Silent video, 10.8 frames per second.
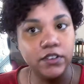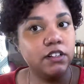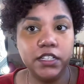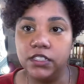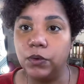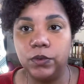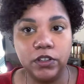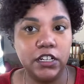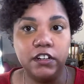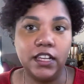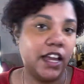it is going on in
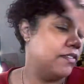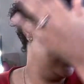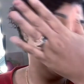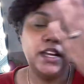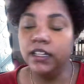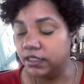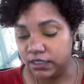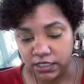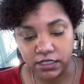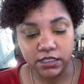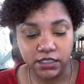their life. This
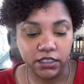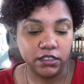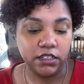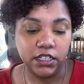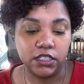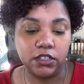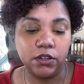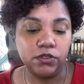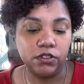concealer is close